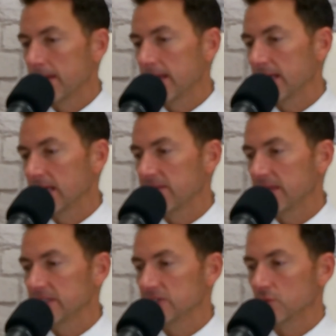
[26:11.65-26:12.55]
And I
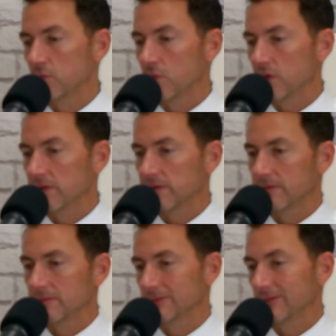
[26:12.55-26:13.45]
think it's
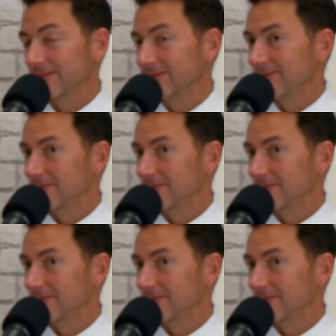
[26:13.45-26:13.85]
worth sort of